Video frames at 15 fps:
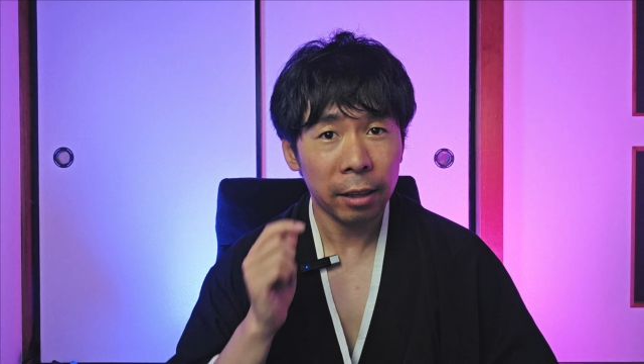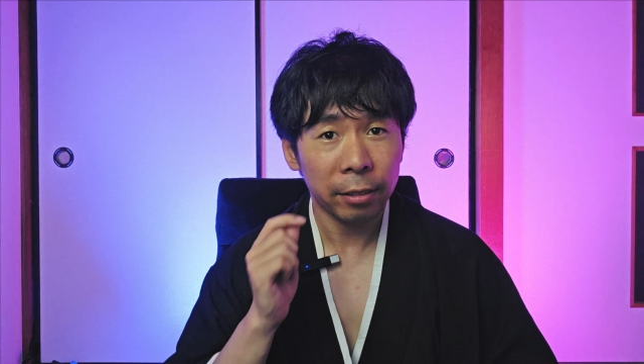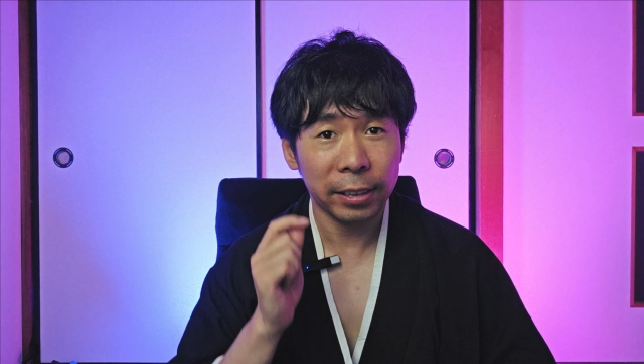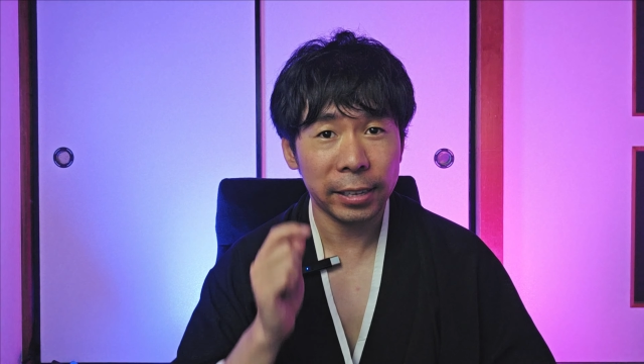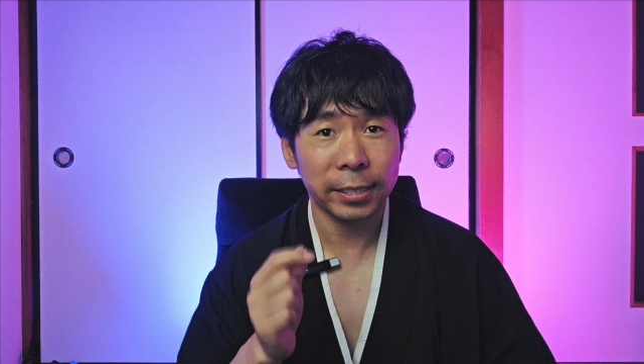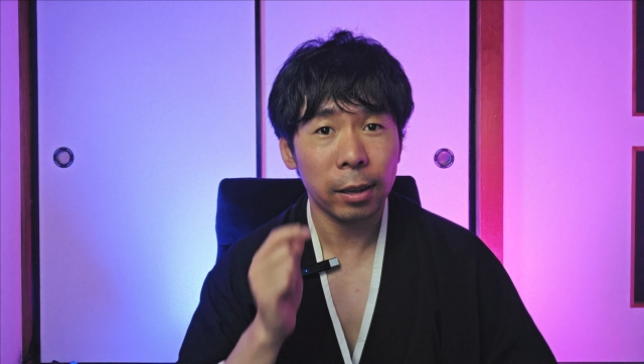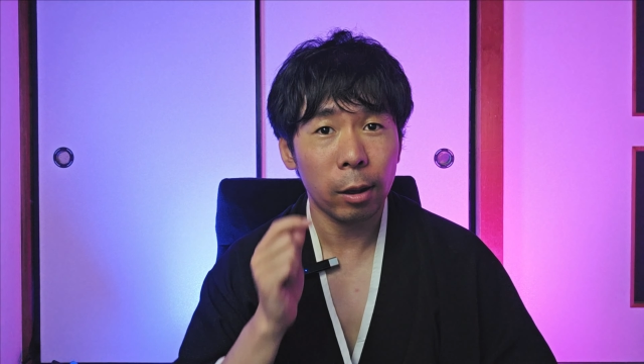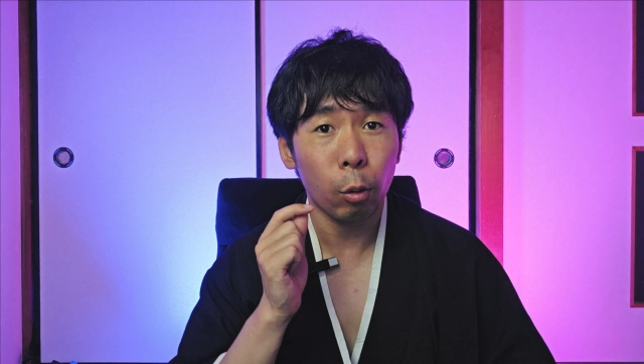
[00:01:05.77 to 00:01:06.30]

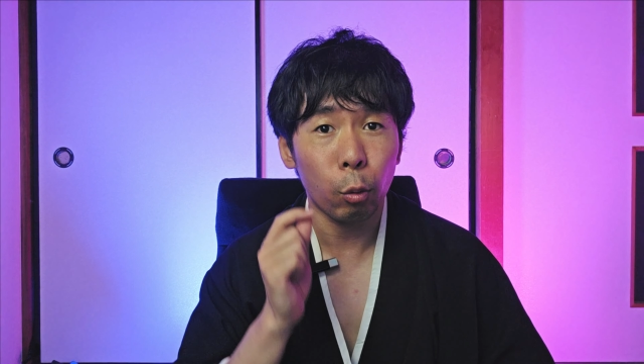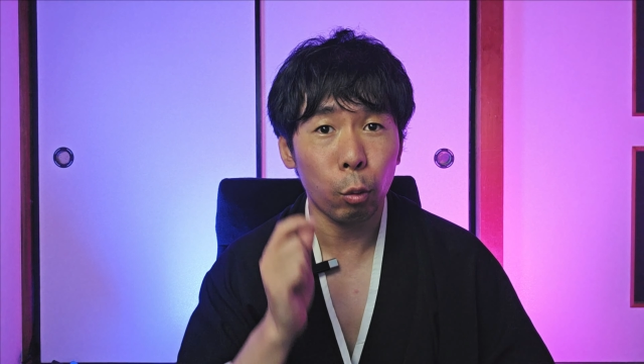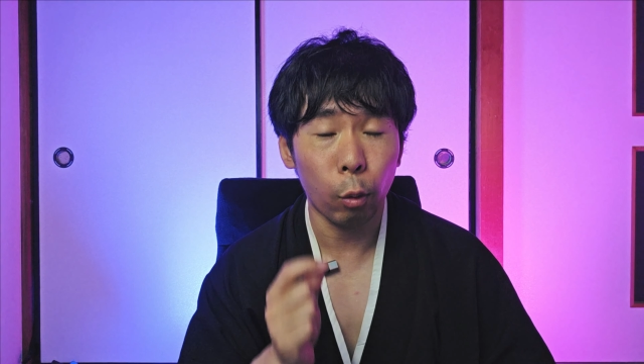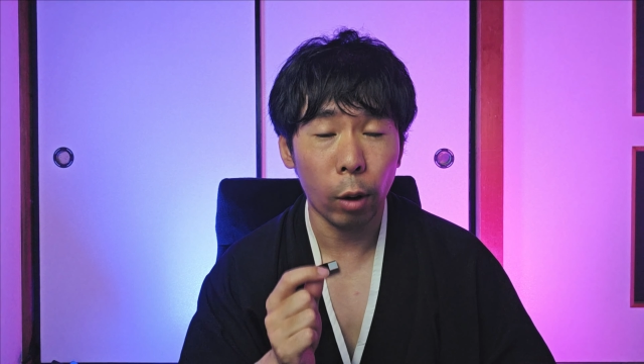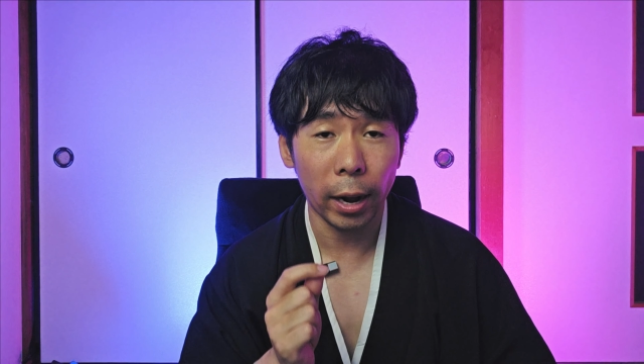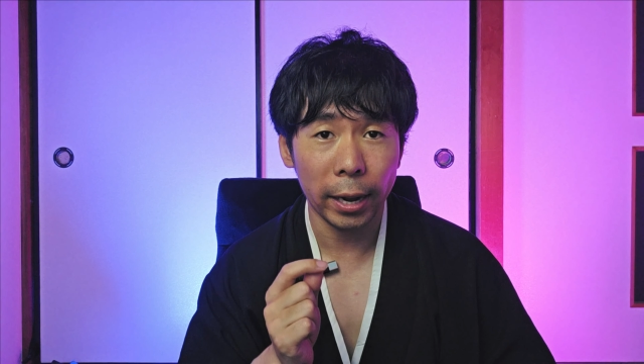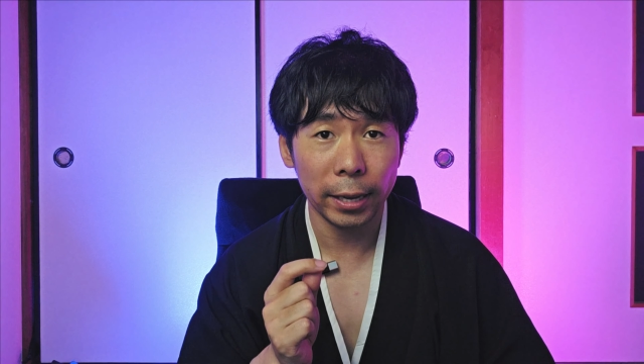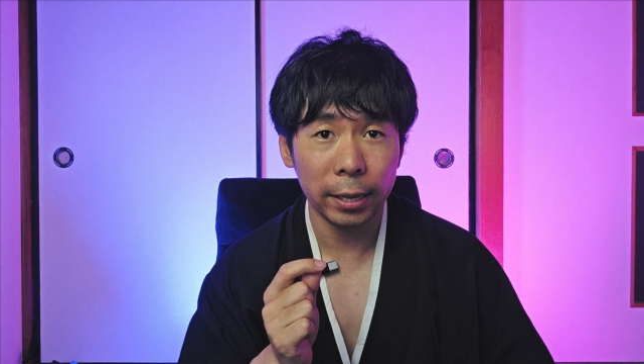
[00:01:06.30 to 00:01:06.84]
this
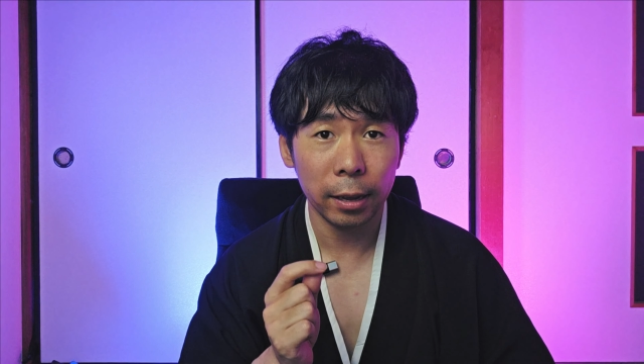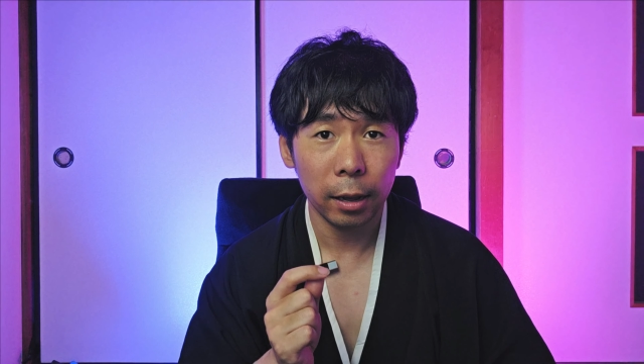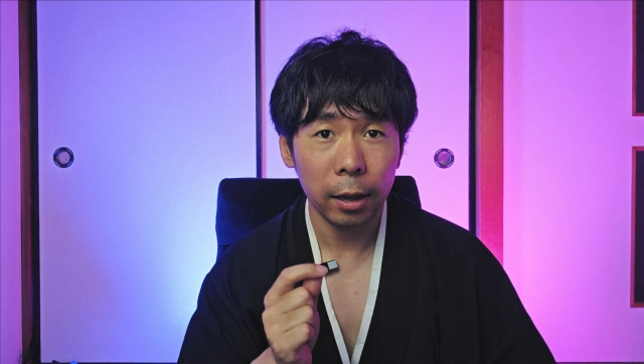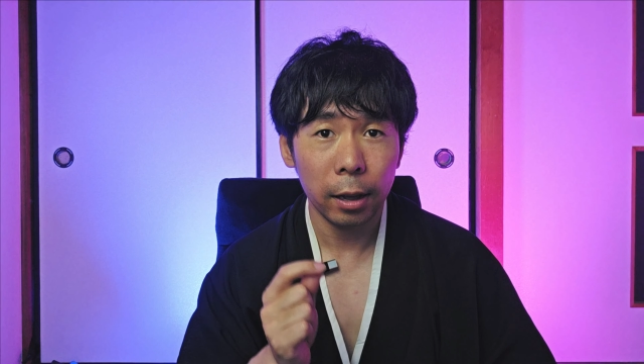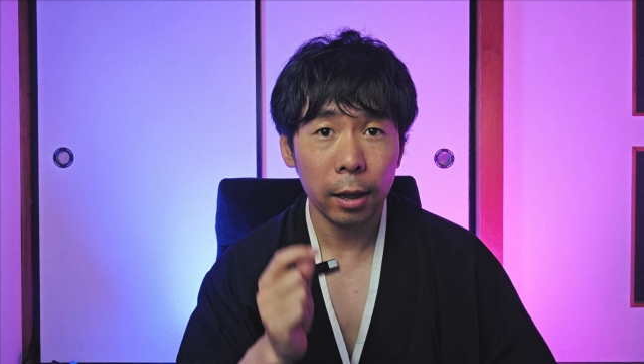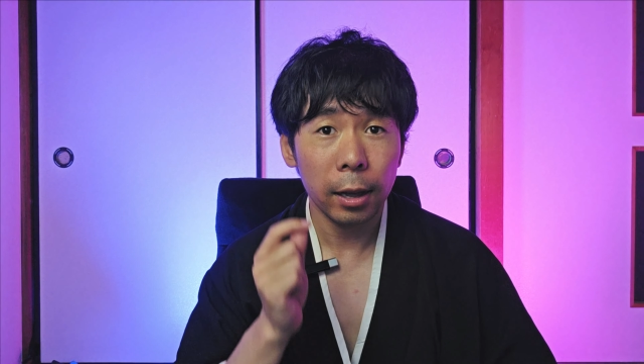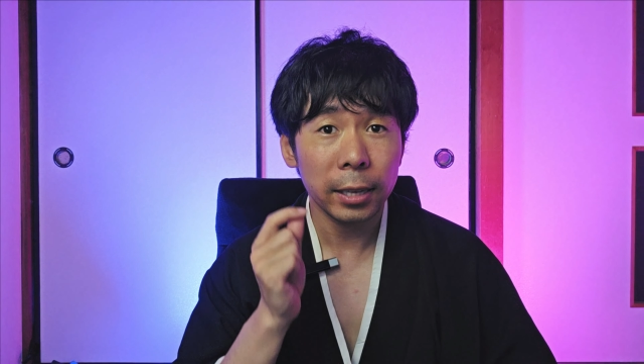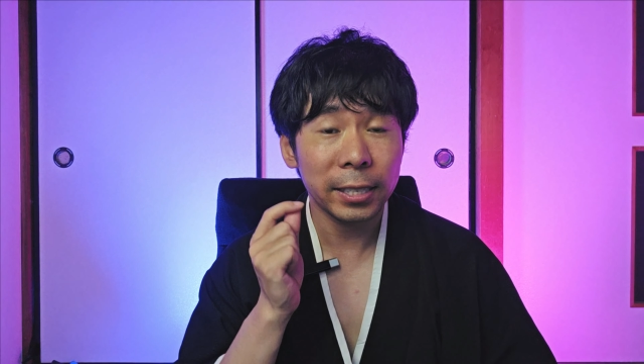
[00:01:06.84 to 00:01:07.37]
one
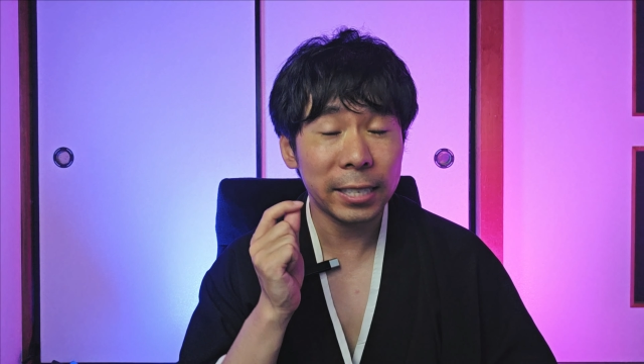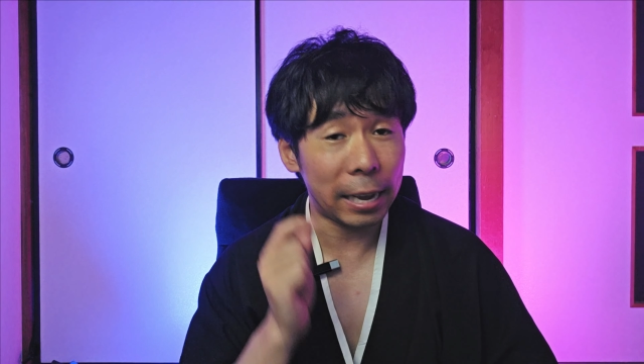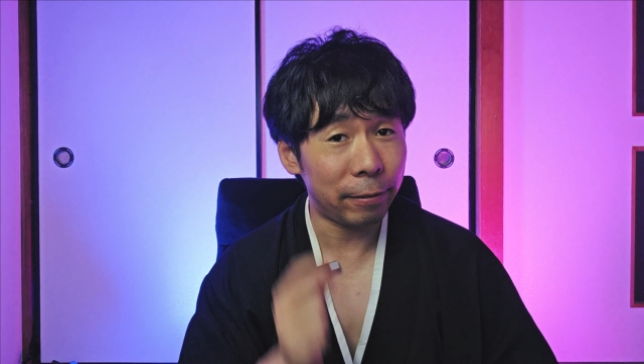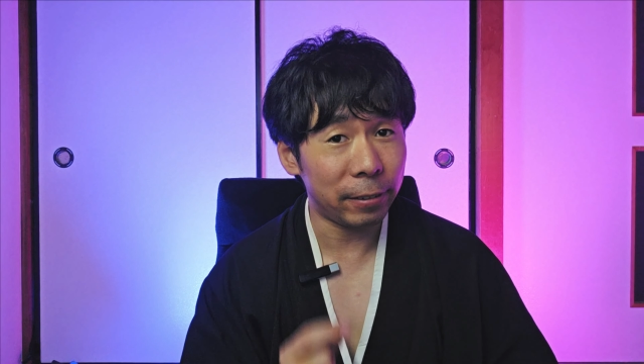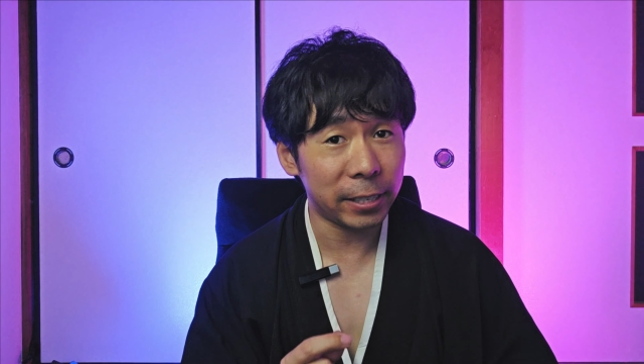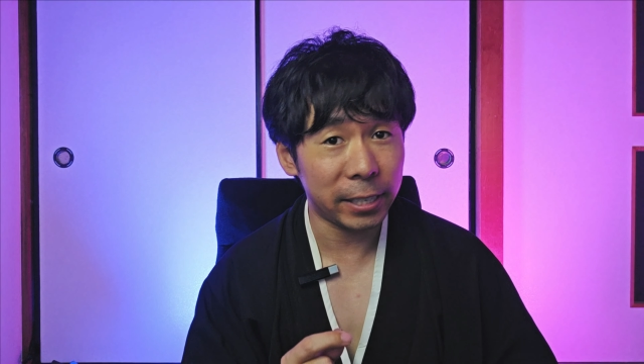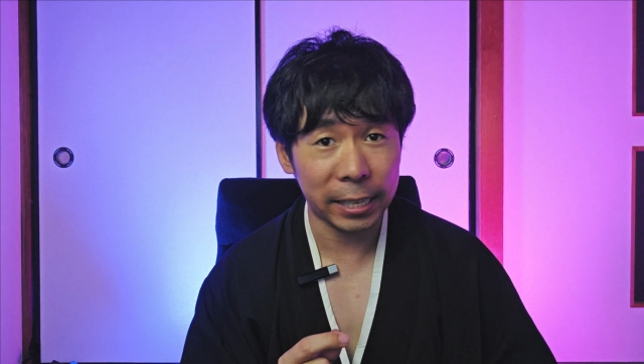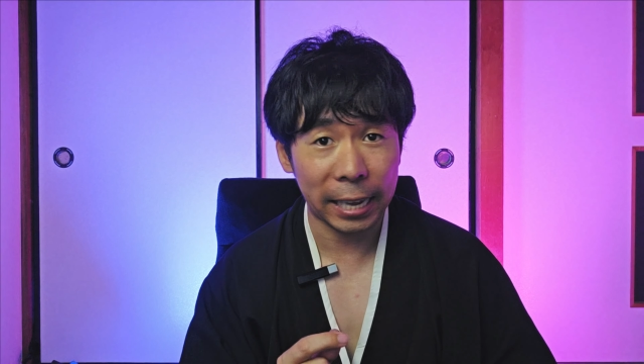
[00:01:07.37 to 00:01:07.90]

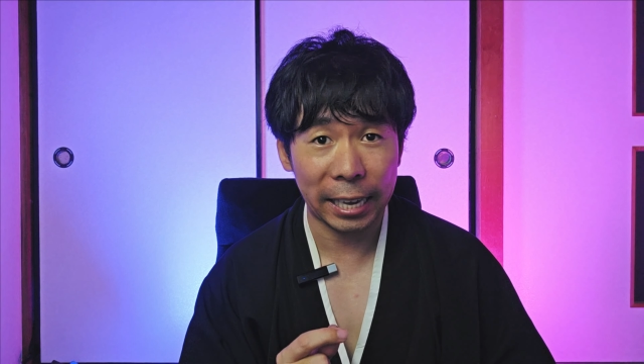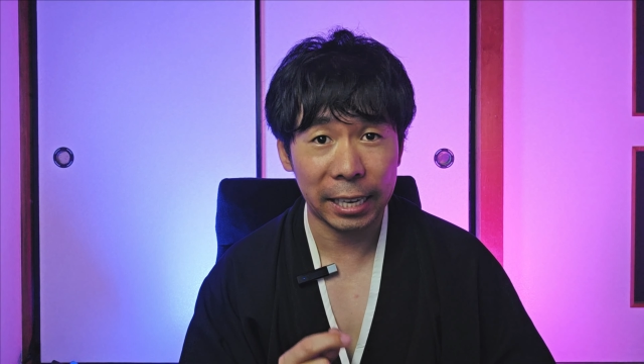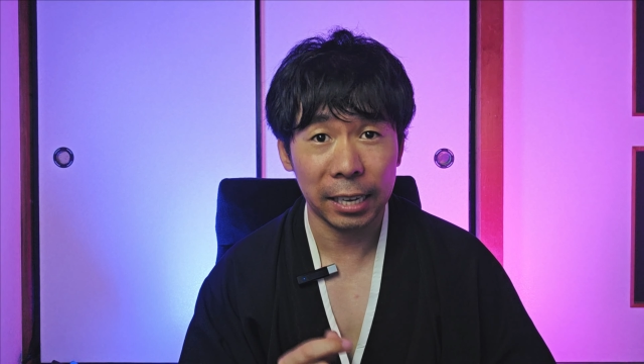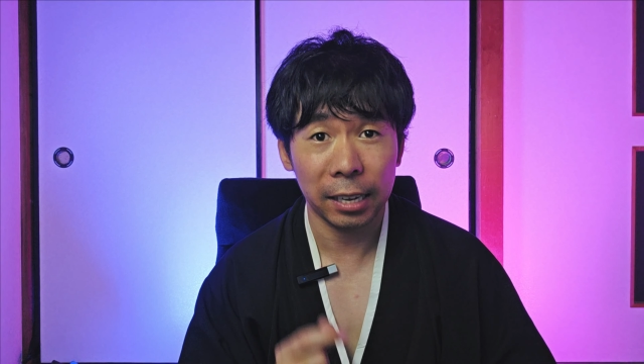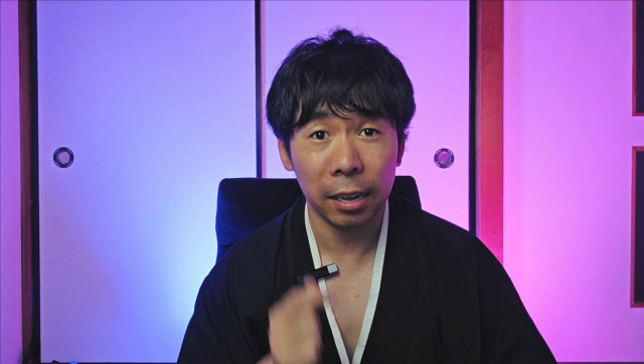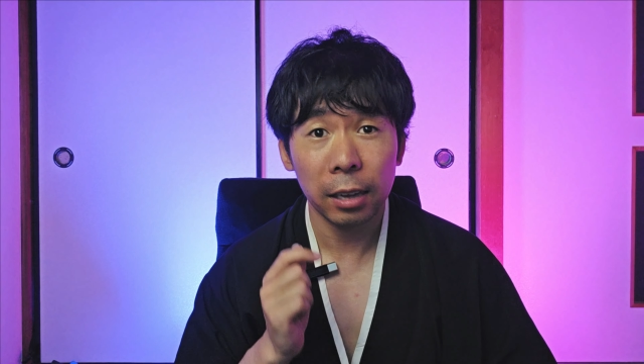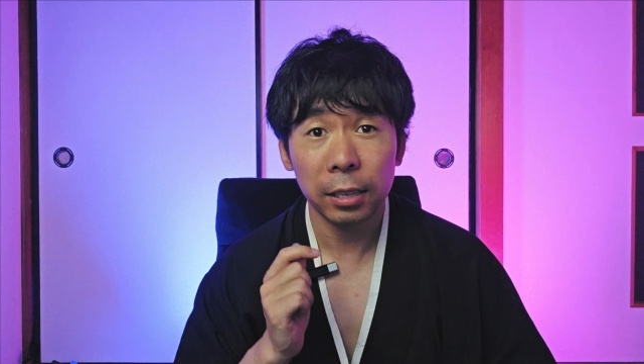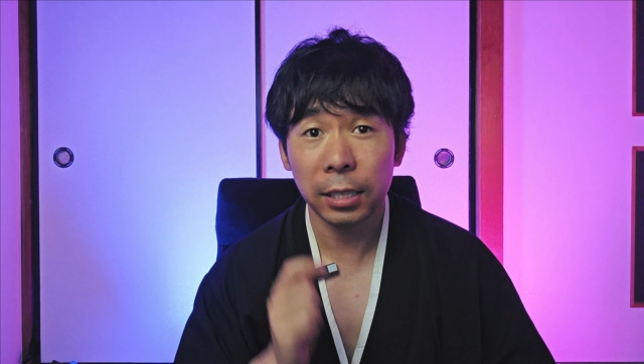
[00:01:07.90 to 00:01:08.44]
devastating